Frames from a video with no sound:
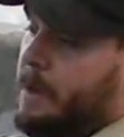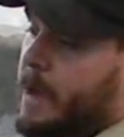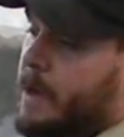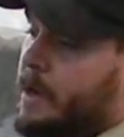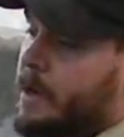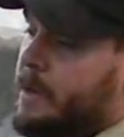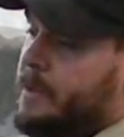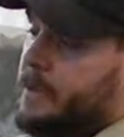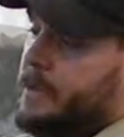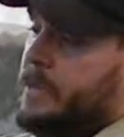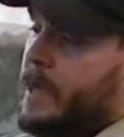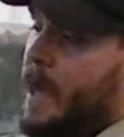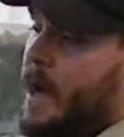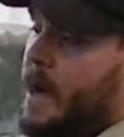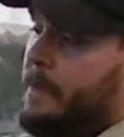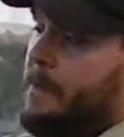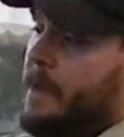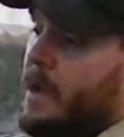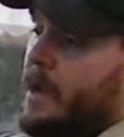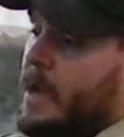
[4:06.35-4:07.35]
out on the
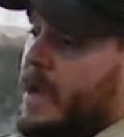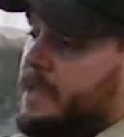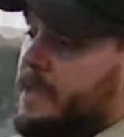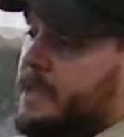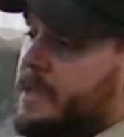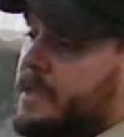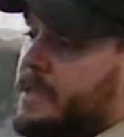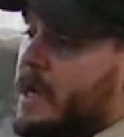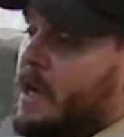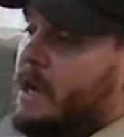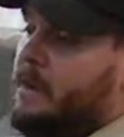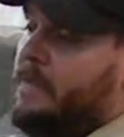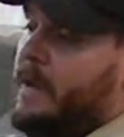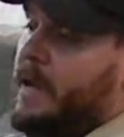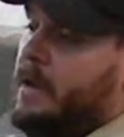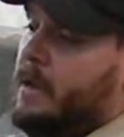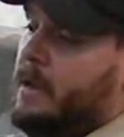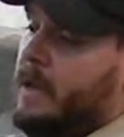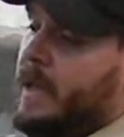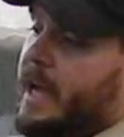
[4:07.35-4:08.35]
top, and then this air
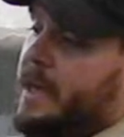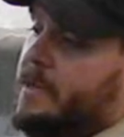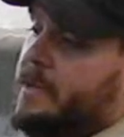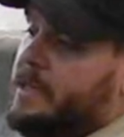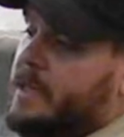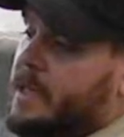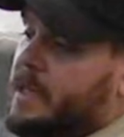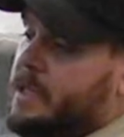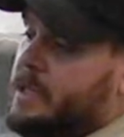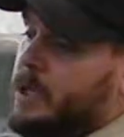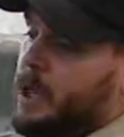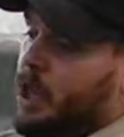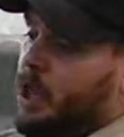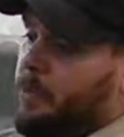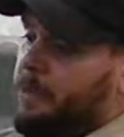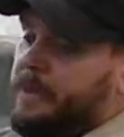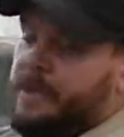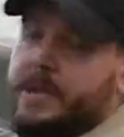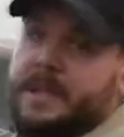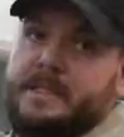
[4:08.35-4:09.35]
vent allows us to
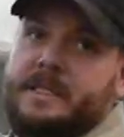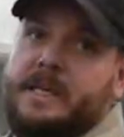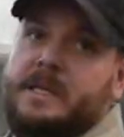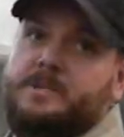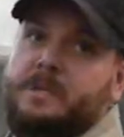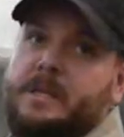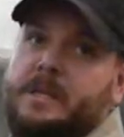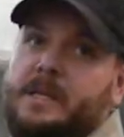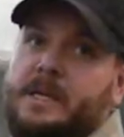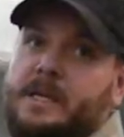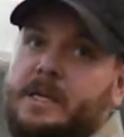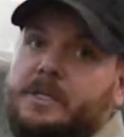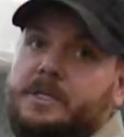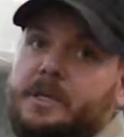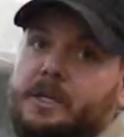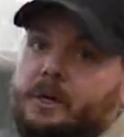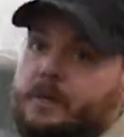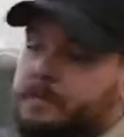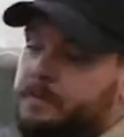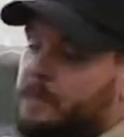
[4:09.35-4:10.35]
open this as we need
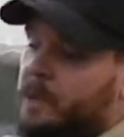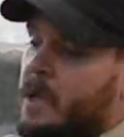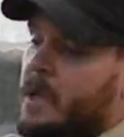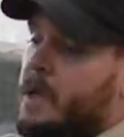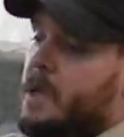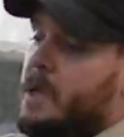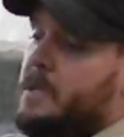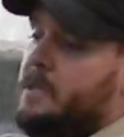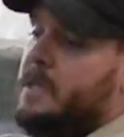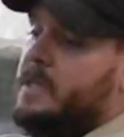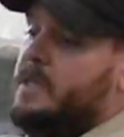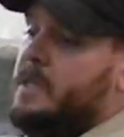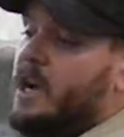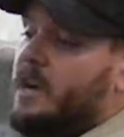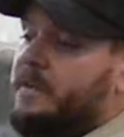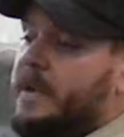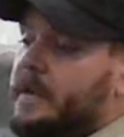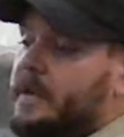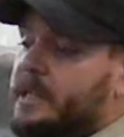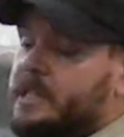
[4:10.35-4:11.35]
to. This
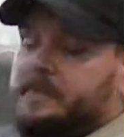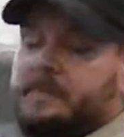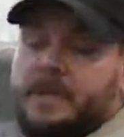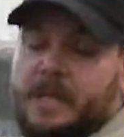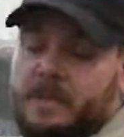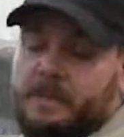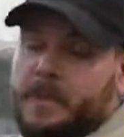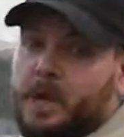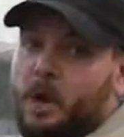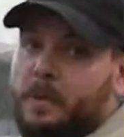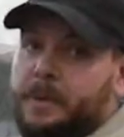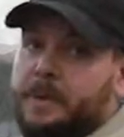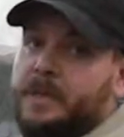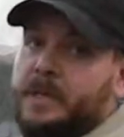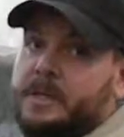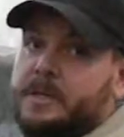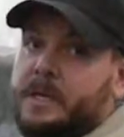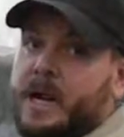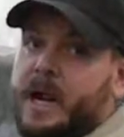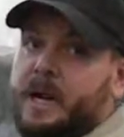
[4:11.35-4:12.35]
air vent doesn't need to be open
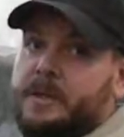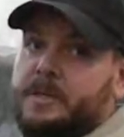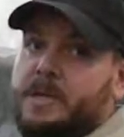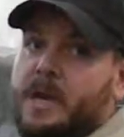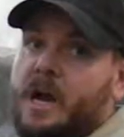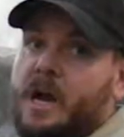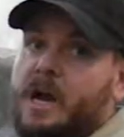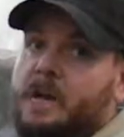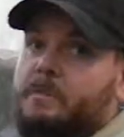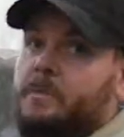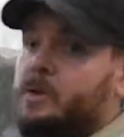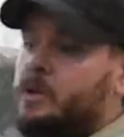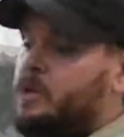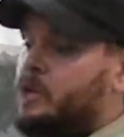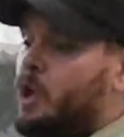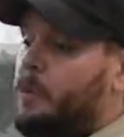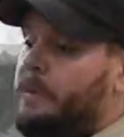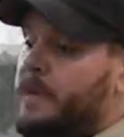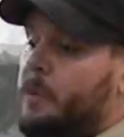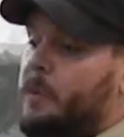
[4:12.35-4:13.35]
the entire time. You just
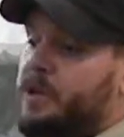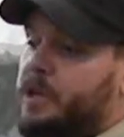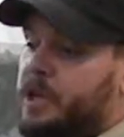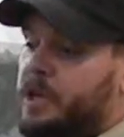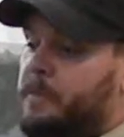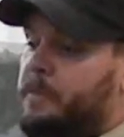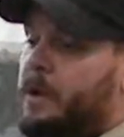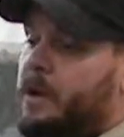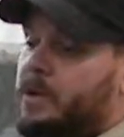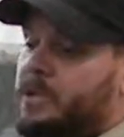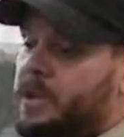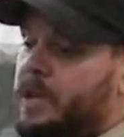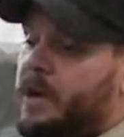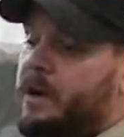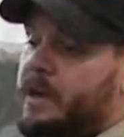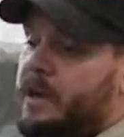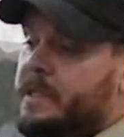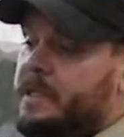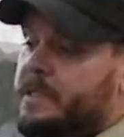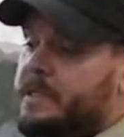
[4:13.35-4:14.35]
open it when you need to purge the
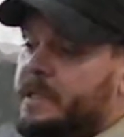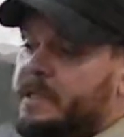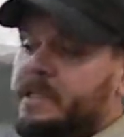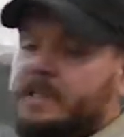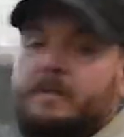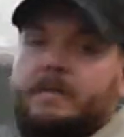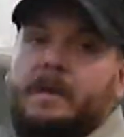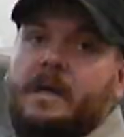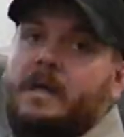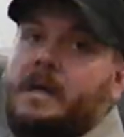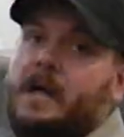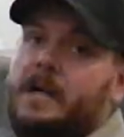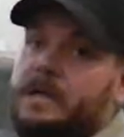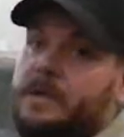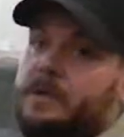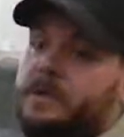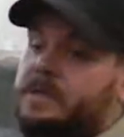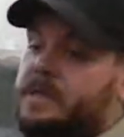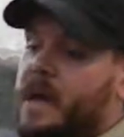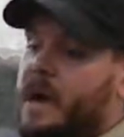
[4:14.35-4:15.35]
air out of the system and any
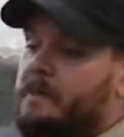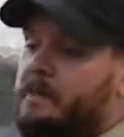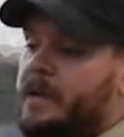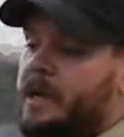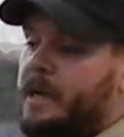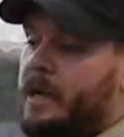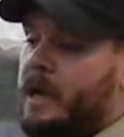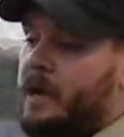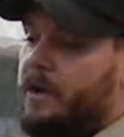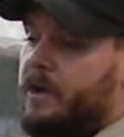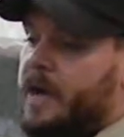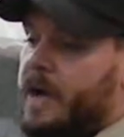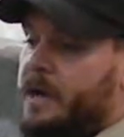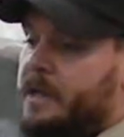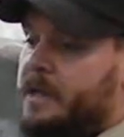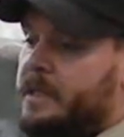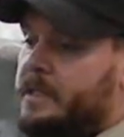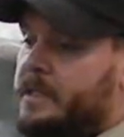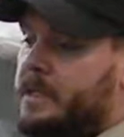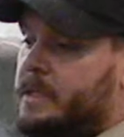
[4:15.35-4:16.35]
other time to get air
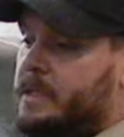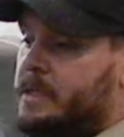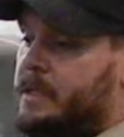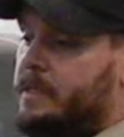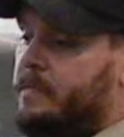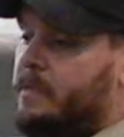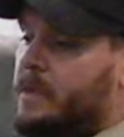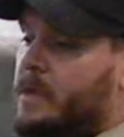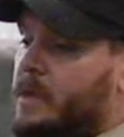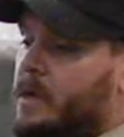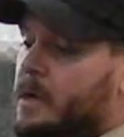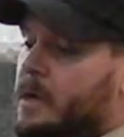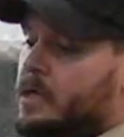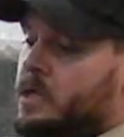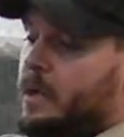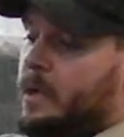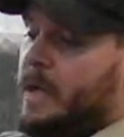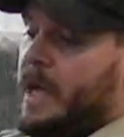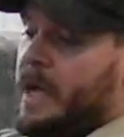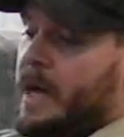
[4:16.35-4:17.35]
out of that system.
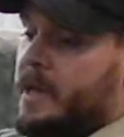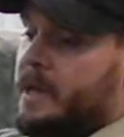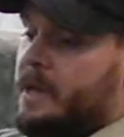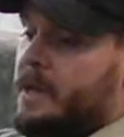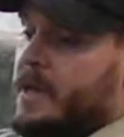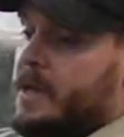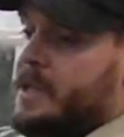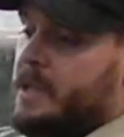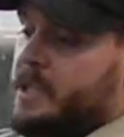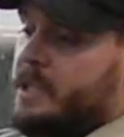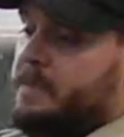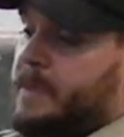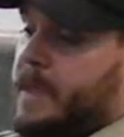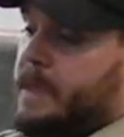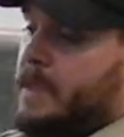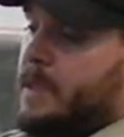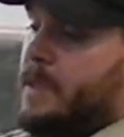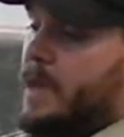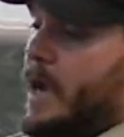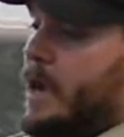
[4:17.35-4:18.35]
So again, this is
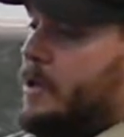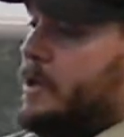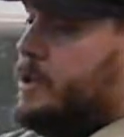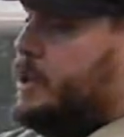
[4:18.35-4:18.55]
basically the air